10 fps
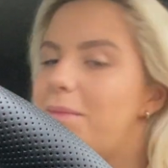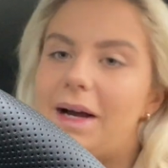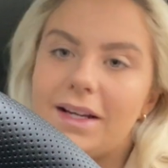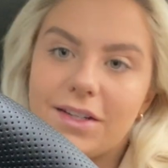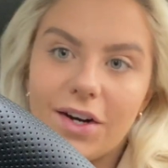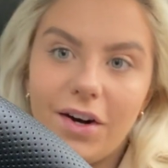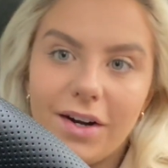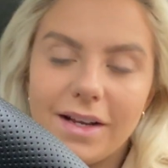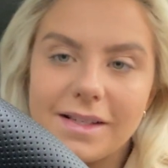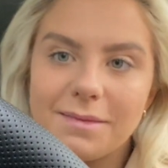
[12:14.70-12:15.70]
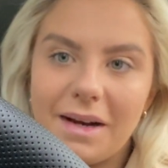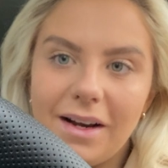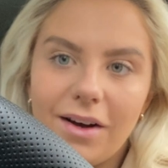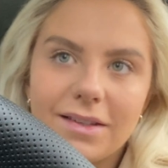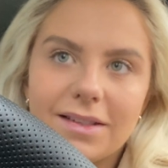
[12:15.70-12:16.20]
my god, it's my
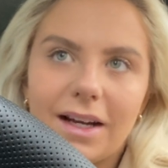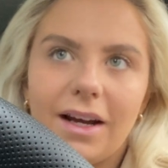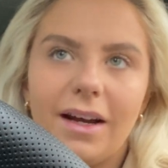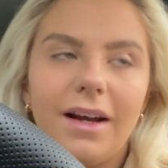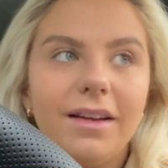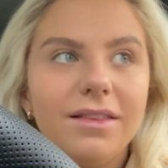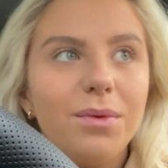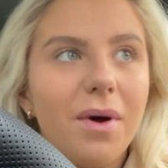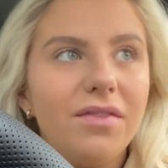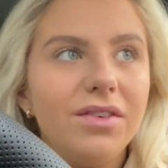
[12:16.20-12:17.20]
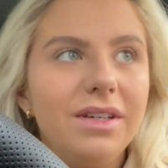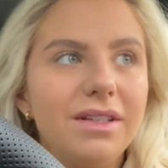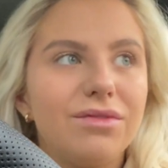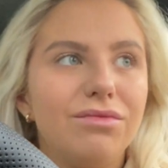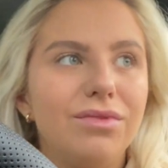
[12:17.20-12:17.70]
last day and the weather
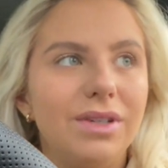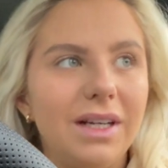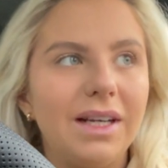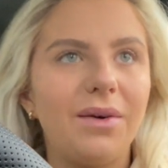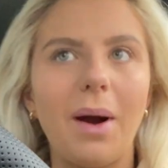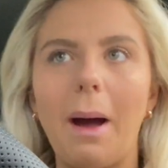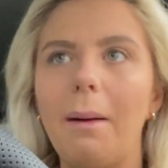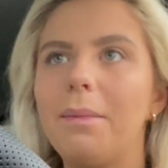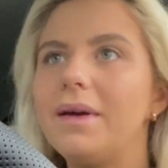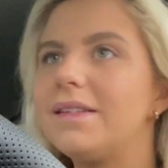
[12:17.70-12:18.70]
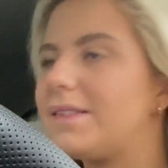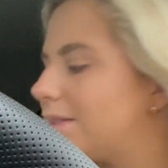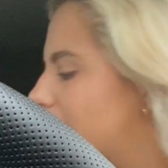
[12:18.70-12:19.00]
is really crap. It's